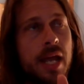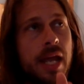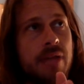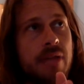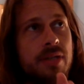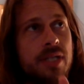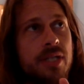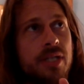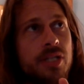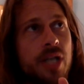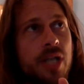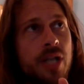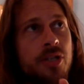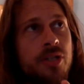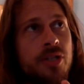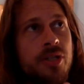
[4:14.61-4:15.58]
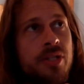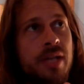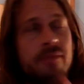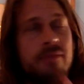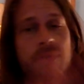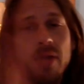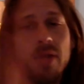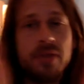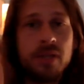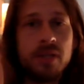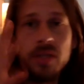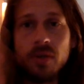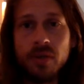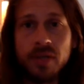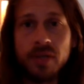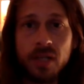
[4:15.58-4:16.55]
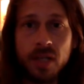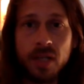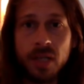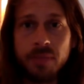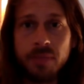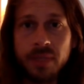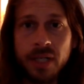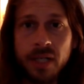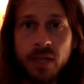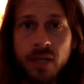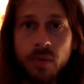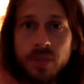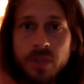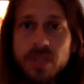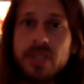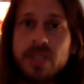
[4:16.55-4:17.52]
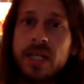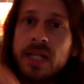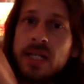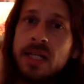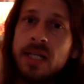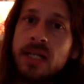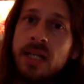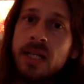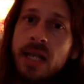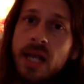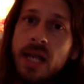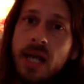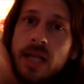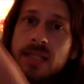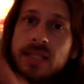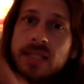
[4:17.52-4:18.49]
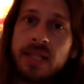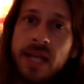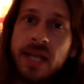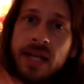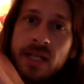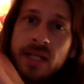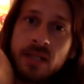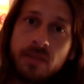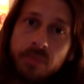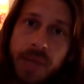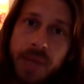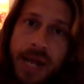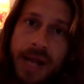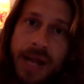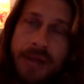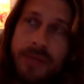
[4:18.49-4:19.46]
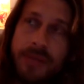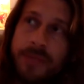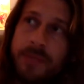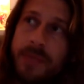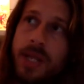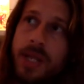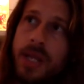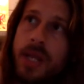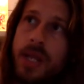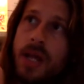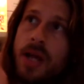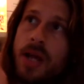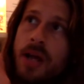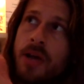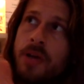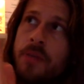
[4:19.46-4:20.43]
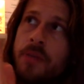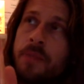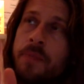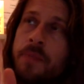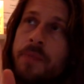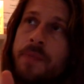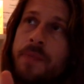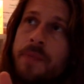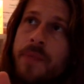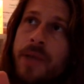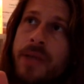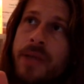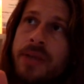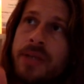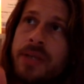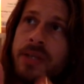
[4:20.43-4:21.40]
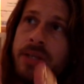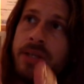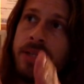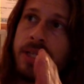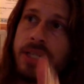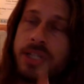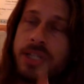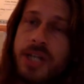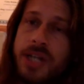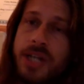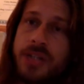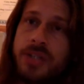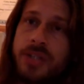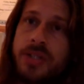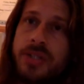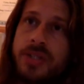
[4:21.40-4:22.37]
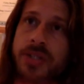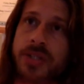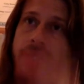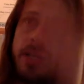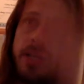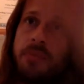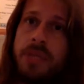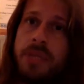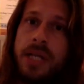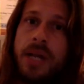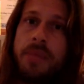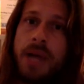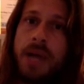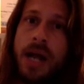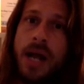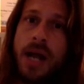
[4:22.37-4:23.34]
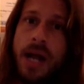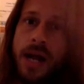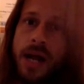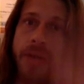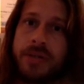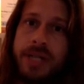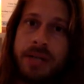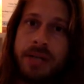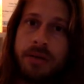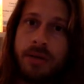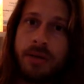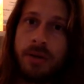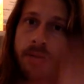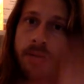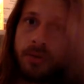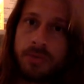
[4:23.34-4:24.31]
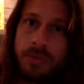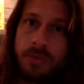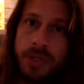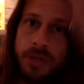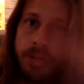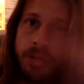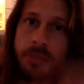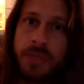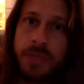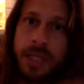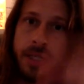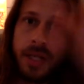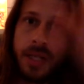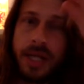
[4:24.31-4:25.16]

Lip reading: And the nakshatras have nothing to do with the ecliptic, which is like a slanted path. The nakshatras can be up high or down low, you know what I mean?